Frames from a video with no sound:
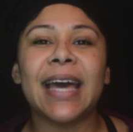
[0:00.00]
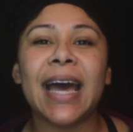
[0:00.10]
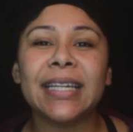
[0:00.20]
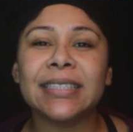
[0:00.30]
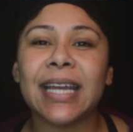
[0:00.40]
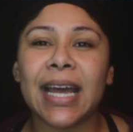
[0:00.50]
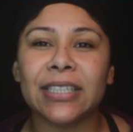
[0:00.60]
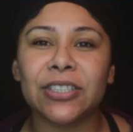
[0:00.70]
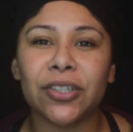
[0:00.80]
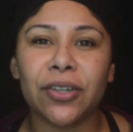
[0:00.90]
that
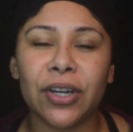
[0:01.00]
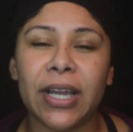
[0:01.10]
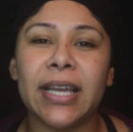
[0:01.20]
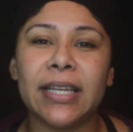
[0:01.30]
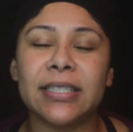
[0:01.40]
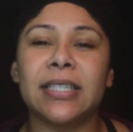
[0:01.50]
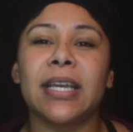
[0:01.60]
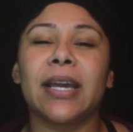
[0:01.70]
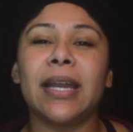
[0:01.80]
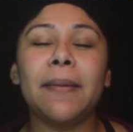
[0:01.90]
answer is
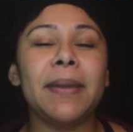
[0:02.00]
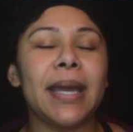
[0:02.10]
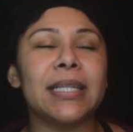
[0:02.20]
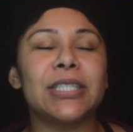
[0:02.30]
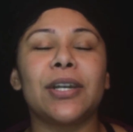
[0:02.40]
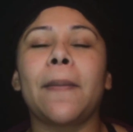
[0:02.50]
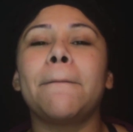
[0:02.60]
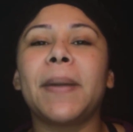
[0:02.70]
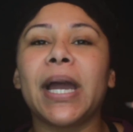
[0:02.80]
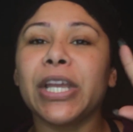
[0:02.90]
gonna be answered
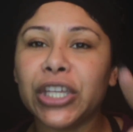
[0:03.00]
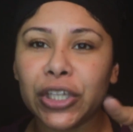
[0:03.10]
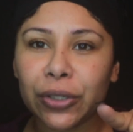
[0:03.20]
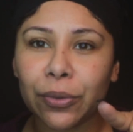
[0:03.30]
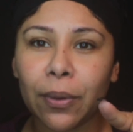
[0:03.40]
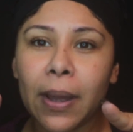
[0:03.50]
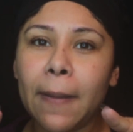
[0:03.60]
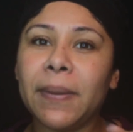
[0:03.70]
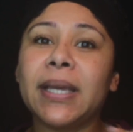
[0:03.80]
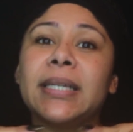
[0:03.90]
by you,
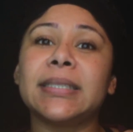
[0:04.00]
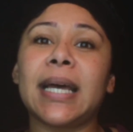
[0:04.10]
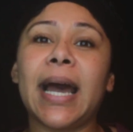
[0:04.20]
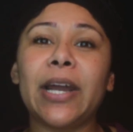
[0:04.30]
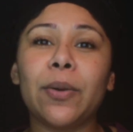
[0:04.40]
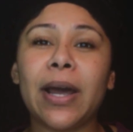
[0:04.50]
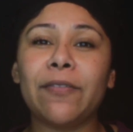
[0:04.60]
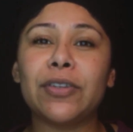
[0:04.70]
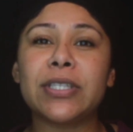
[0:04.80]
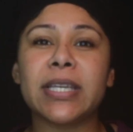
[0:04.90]
because I don't
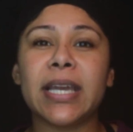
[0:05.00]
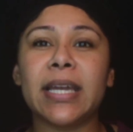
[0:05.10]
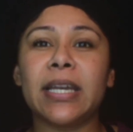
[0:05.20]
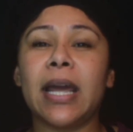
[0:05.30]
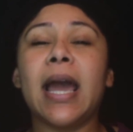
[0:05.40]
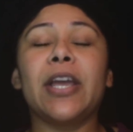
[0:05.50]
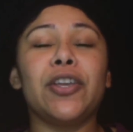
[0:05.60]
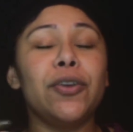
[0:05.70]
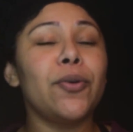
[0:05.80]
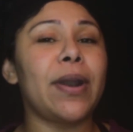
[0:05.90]
have your skin,
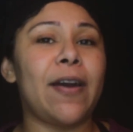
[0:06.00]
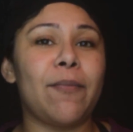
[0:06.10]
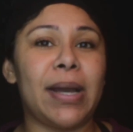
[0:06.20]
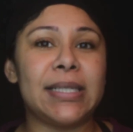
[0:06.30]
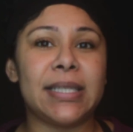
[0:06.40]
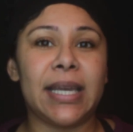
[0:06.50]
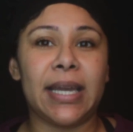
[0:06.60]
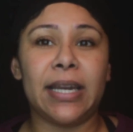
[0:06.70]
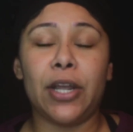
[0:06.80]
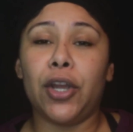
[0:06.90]
you don't have my
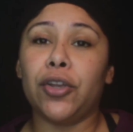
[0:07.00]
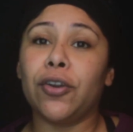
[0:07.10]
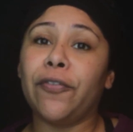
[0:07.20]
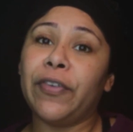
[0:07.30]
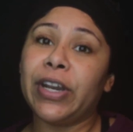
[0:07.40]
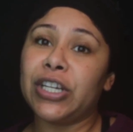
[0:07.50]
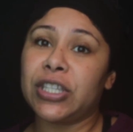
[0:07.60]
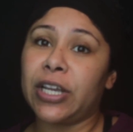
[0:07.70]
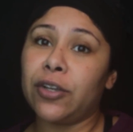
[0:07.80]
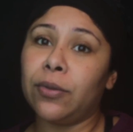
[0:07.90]
skin. Your finish
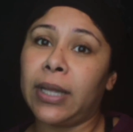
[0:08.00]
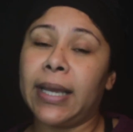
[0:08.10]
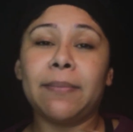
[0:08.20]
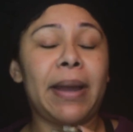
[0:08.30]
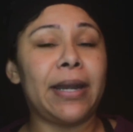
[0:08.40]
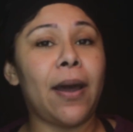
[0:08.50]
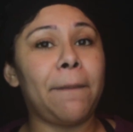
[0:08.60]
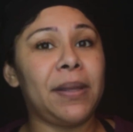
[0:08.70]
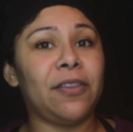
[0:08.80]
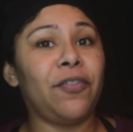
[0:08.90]
that you like might
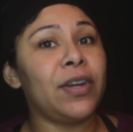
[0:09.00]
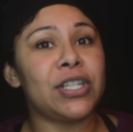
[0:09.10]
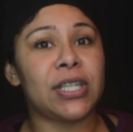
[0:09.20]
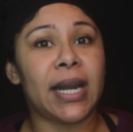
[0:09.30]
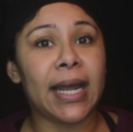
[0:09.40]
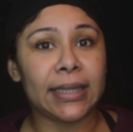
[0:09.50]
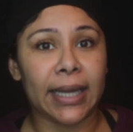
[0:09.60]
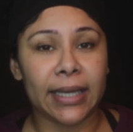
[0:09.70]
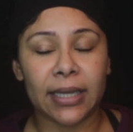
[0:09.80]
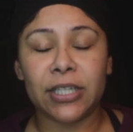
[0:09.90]
not be the finish that I
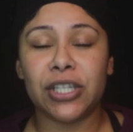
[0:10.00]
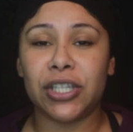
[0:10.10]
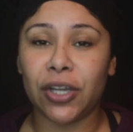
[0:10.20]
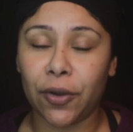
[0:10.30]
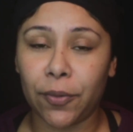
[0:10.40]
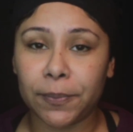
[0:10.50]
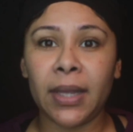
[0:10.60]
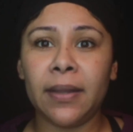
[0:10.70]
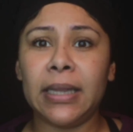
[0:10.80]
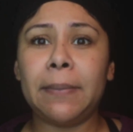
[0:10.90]
like. So
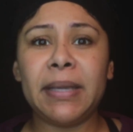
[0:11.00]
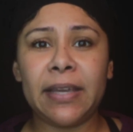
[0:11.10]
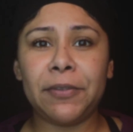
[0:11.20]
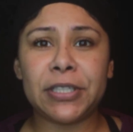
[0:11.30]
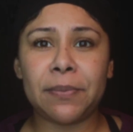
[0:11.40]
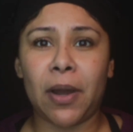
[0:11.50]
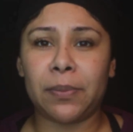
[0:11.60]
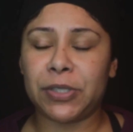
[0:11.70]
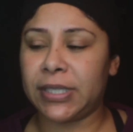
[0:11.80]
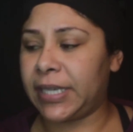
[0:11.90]
let me give you some
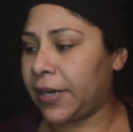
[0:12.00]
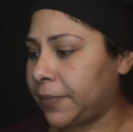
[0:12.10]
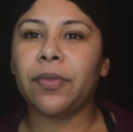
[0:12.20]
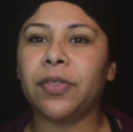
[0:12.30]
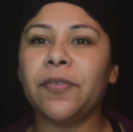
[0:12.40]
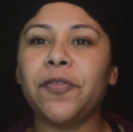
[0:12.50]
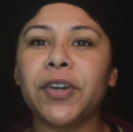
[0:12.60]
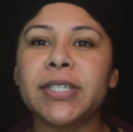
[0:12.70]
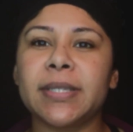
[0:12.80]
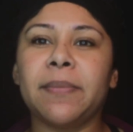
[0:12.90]
options here. The
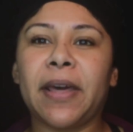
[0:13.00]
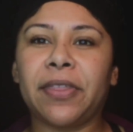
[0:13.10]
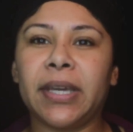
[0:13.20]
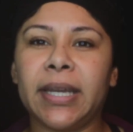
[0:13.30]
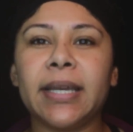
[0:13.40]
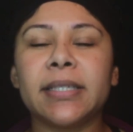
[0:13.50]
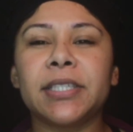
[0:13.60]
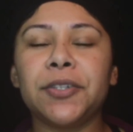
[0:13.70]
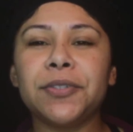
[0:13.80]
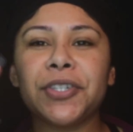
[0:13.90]
first method
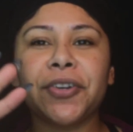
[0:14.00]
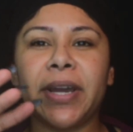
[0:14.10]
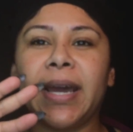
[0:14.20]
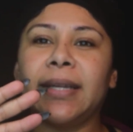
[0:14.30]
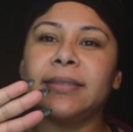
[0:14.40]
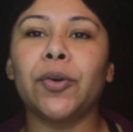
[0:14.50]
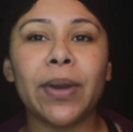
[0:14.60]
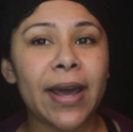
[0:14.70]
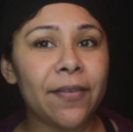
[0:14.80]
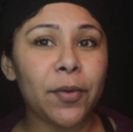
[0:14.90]
is using your hand.
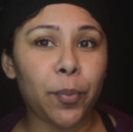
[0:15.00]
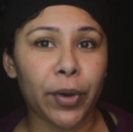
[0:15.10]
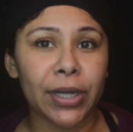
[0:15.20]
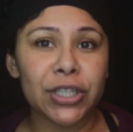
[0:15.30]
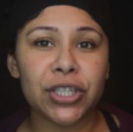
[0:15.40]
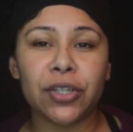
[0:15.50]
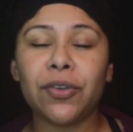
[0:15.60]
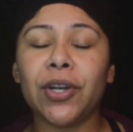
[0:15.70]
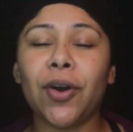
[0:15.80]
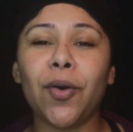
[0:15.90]
Don't have a brush,
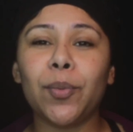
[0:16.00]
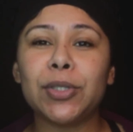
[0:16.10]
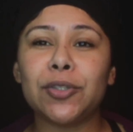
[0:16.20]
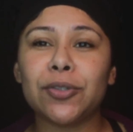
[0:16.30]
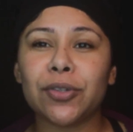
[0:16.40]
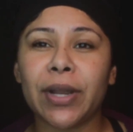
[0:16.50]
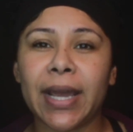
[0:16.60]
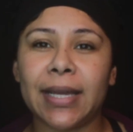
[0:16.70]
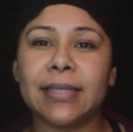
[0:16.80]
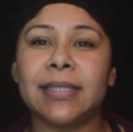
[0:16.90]
you can always use your
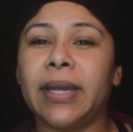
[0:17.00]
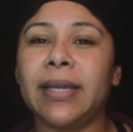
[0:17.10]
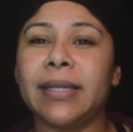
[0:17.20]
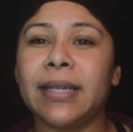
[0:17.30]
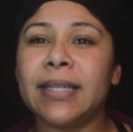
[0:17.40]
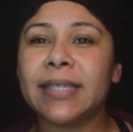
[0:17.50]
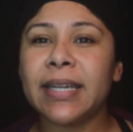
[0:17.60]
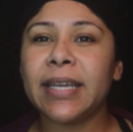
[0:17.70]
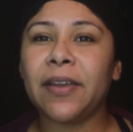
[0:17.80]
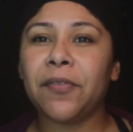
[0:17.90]
hands. It is
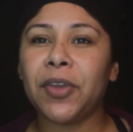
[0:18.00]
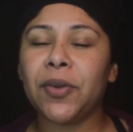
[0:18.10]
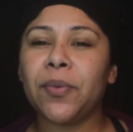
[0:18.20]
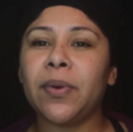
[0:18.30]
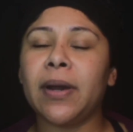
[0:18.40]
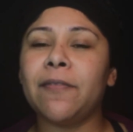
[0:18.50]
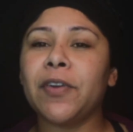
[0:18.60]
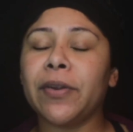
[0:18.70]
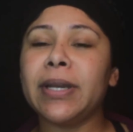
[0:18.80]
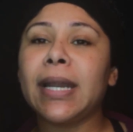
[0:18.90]
going to give you a
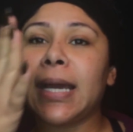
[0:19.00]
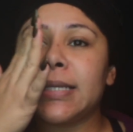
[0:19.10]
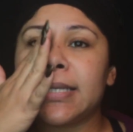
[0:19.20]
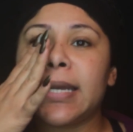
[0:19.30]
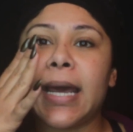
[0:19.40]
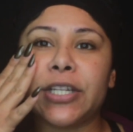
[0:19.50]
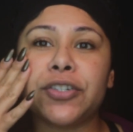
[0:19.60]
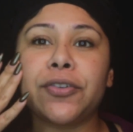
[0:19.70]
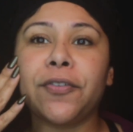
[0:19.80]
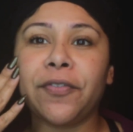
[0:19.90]
very nice
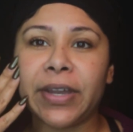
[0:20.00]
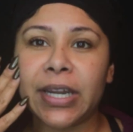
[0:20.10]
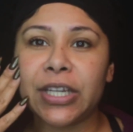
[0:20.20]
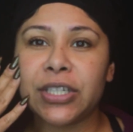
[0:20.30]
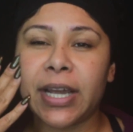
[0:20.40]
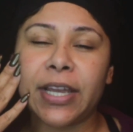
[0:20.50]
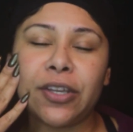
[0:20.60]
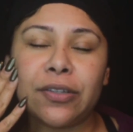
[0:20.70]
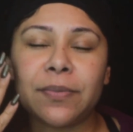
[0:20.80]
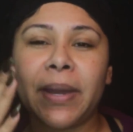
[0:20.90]
natural finish. I
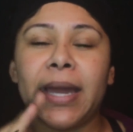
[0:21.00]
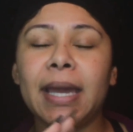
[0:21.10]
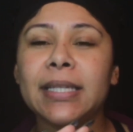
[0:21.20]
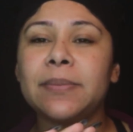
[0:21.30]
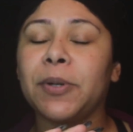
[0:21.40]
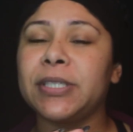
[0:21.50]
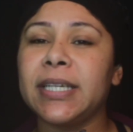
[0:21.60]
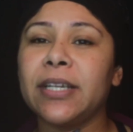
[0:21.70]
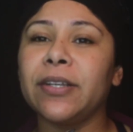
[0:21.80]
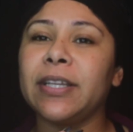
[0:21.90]
use my hands
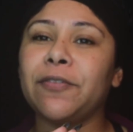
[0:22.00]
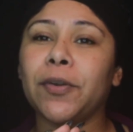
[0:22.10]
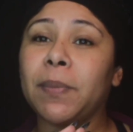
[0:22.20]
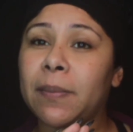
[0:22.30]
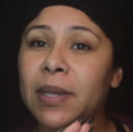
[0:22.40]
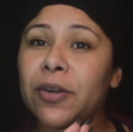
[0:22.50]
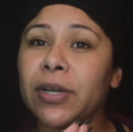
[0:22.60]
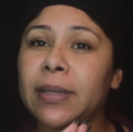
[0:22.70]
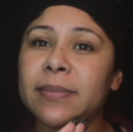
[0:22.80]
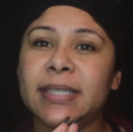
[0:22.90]
particularly for BB
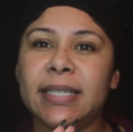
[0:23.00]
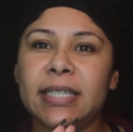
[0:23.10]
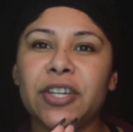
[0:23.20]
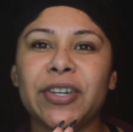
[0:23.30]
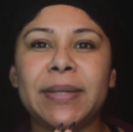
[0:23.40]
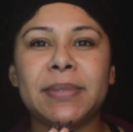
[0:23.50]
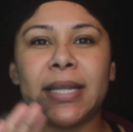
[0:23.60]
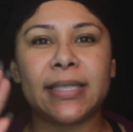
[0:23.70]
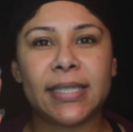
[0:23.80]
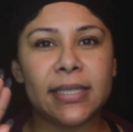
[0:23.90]
creams, CC creams,
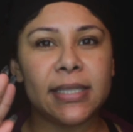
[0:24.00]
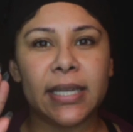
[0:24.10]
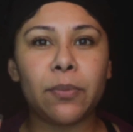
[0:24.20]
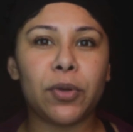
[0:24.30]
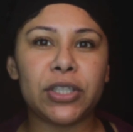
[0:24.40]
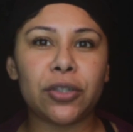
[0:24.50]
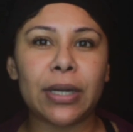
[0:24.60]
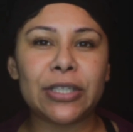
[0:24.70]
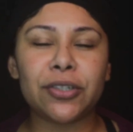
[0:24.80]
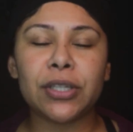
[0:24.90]
and tinted
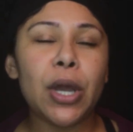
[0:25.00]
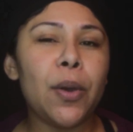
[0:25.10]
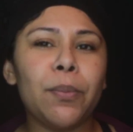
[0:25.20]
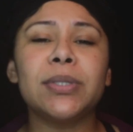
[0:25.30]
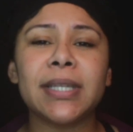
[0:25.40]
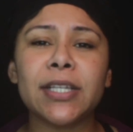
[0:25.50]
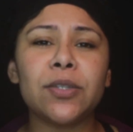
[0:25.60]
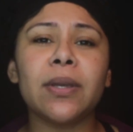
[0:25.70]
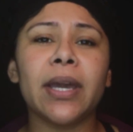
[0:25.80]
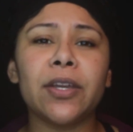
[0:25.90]
moisturizers. Who
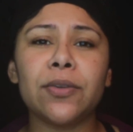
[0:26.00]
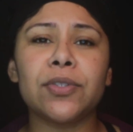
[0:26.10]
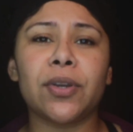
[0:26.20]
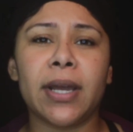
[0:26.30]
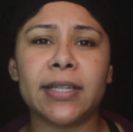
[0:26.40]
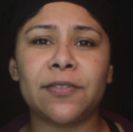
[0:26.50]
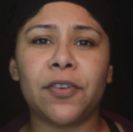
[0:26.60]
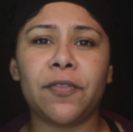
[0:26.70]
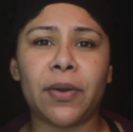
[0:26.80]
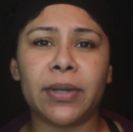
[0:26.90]
says you can't use your hands
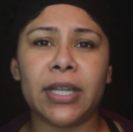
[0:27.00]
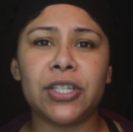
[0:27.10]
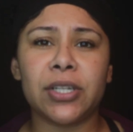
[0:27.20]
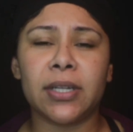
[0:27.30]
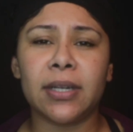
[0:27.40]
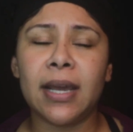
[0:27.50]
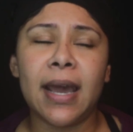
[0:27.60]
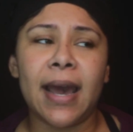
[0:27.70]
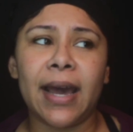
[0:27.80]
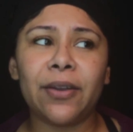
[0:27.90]
for foundation?
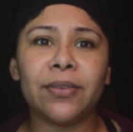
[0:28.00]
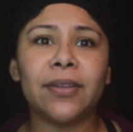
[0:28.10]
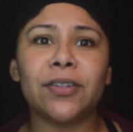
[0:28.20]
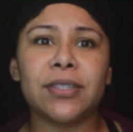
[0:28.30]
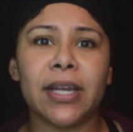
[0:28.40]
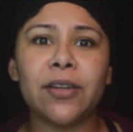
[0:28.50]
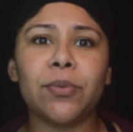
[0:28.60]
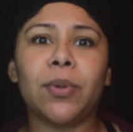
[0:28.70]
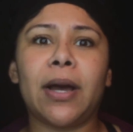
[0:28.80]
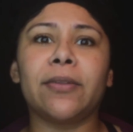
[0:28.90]
I don't think there's any
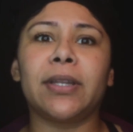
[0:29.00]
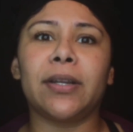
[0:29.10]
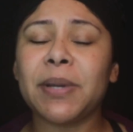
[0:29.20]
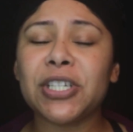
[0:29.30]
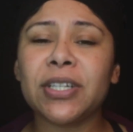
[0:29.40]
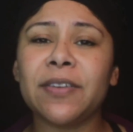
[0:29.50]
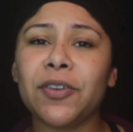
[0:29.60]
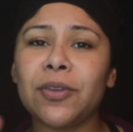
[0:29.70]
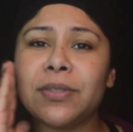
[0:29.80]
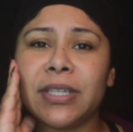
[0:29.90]
rule out there, especially if
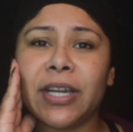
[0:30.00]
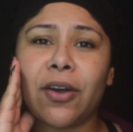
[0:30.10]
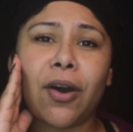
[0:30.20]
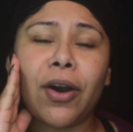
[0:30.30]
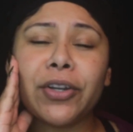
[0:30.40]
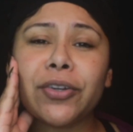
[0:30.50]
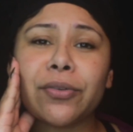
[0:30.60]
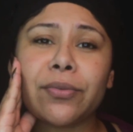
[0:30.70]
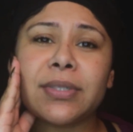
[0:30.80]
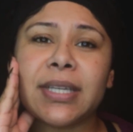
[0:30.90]
you're using it on
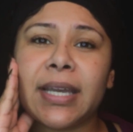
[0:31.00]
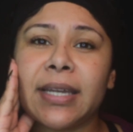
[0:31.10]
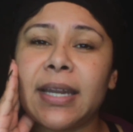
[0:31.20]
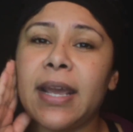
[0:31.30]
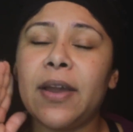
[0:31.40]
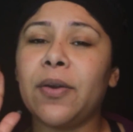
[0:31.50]
your own skin.